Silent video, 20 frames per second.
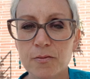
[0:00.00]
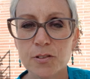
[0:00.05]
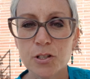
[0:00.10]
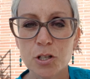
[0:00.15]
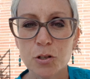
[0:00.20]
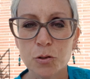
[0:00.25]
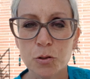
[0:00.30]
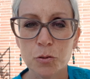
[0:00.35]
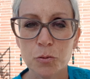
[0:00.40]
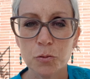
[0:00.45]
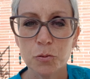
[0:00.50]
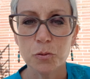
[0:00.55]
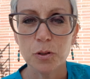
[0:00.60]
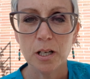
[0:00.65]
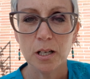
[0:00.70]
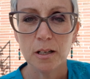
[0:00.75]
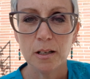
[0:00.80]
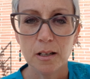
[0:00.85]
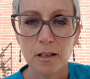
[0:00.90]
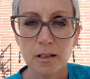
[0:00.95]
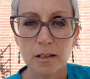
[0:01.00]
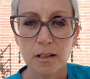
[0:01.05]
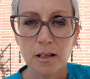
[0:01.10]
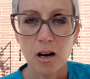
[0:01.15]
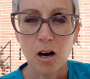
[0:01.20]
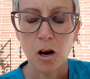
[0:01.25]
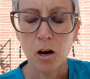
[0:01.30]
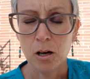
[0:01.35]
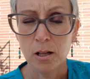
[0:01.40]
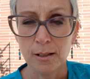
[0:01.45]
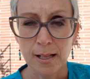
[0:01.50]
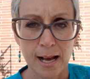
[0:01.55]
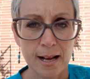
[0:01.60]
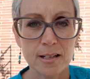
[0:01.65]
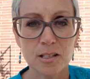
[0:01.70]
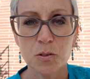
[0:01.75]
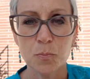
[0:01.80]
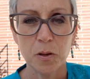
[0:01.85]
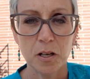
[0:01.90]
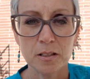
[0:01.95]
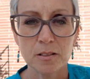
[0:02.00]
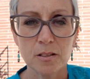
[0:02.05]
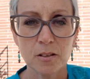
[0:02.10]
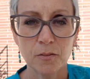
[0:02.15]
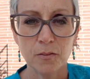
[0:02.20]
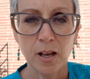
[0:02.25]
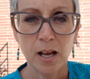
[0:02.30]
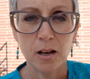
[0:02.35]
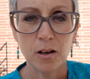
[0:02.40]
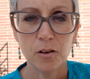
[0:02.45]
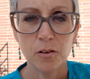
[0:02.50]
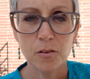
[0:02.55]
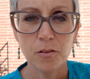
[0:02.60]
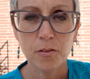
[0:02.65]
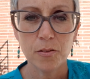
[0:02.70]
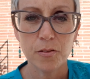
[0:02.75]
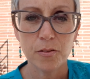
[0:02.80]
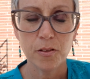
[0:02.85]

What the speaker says: to all aspects of health.